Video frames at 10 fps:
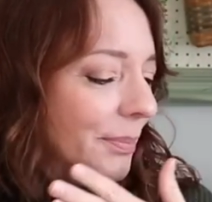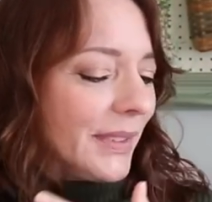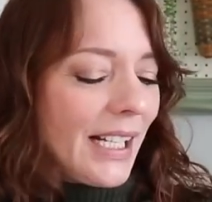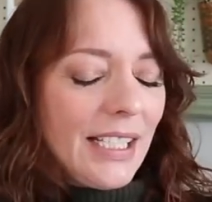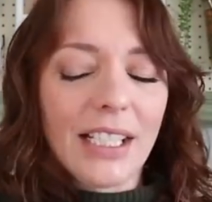
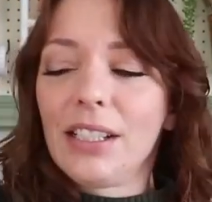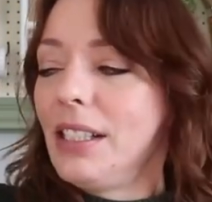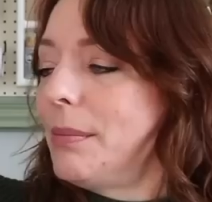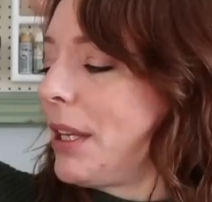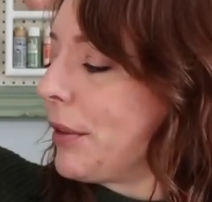Got a tickle
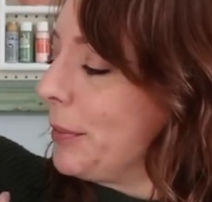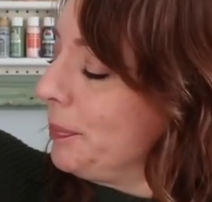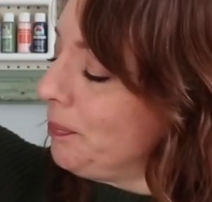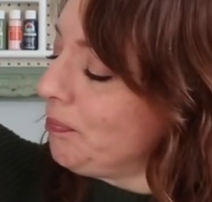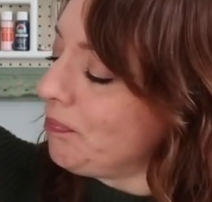in my throat.
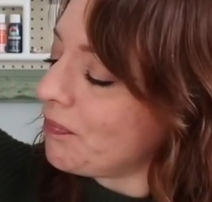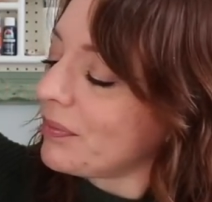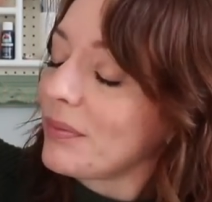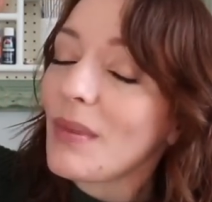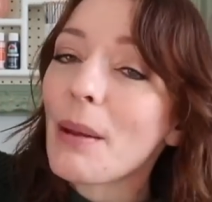
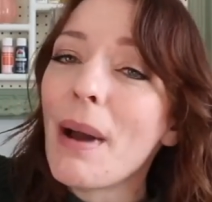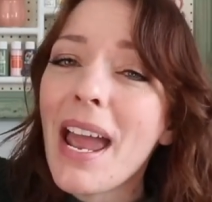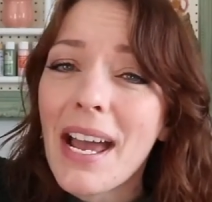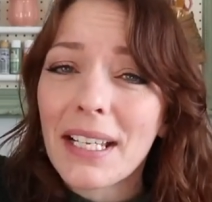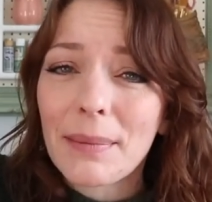My
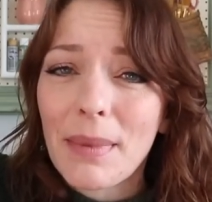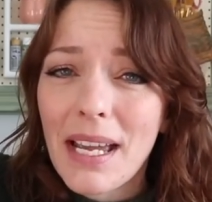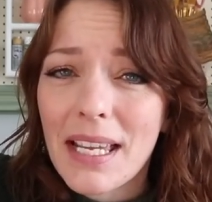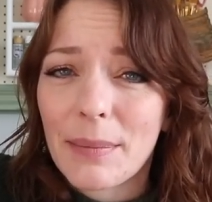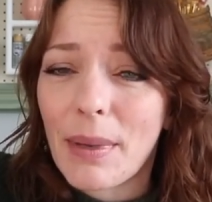asthma
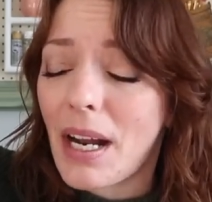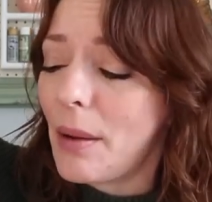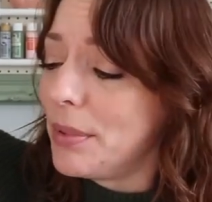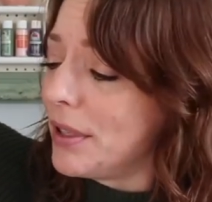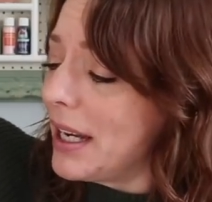has been
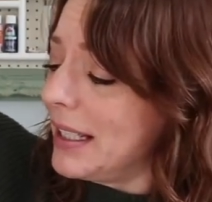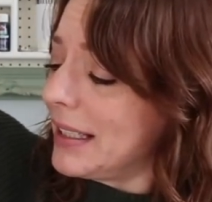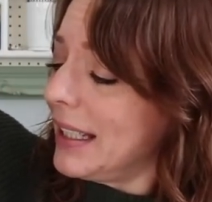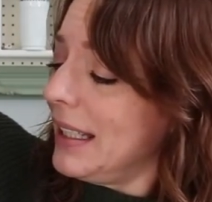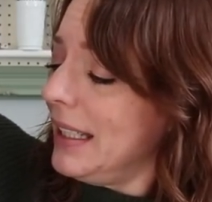up, you guys,
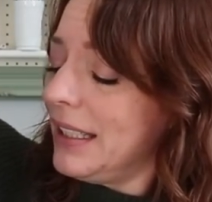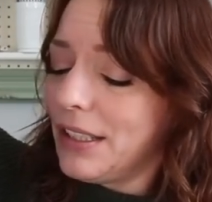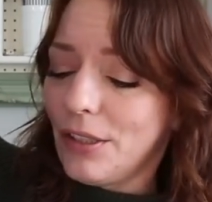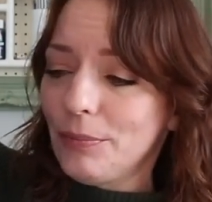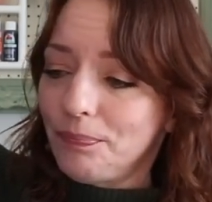lately,
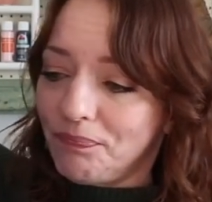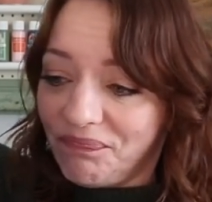so